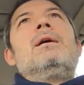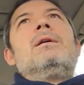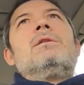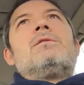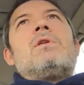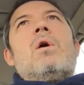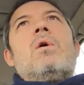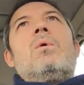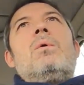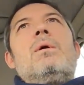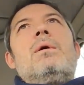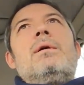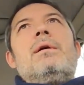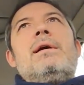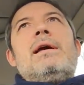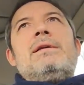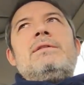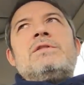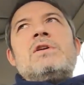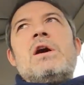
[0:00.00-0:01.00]
So
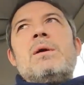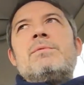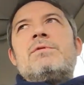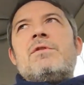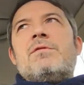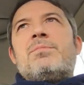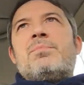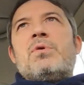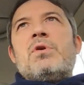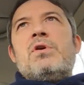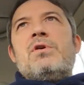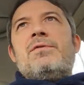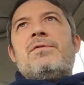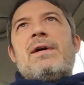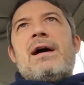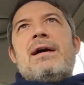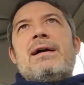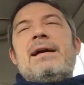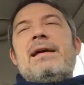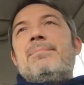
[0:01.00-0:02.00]
in terms of proof,
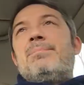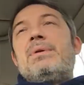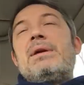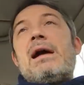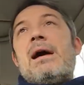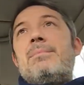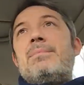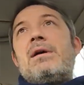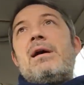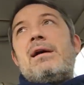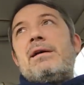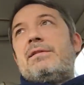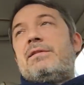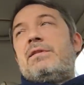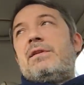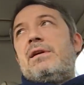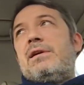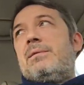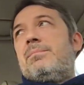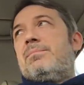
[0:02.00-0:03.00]
I, and, but I'm not
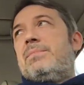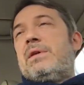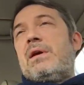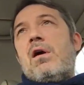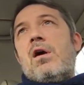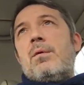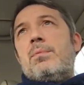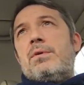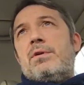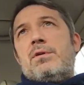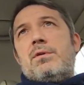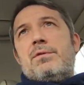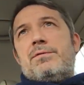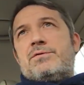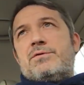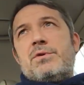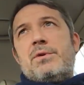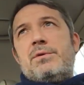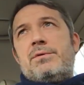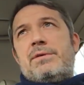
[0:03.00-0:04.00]
um, the arbiter of
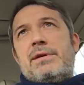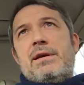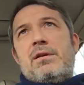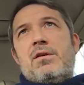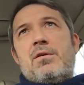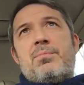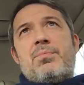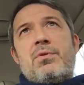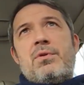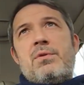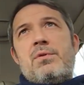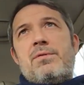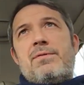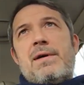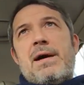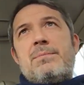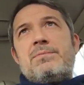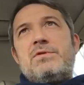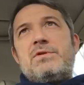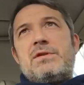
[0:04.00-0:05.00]
truth here or proof.
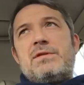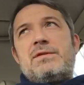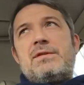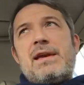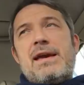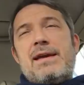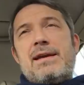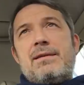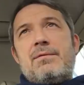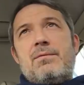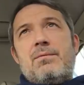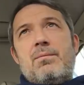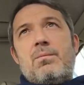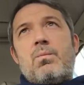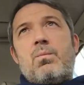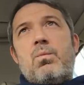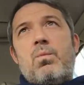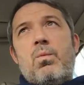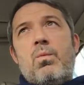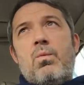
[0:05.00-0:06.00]
I'm just saying
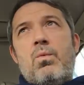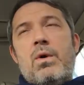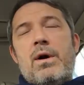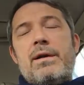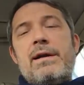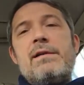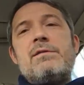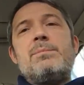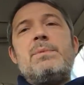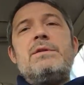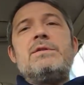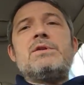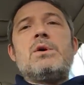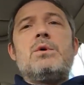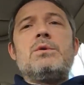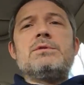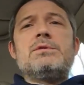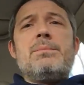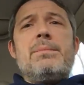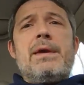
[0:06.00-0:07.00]
what has been
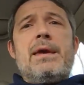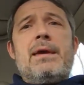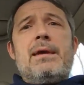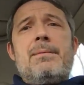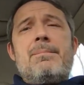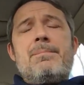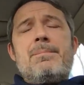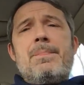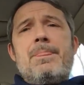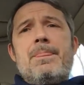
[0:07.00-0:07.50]
told to me.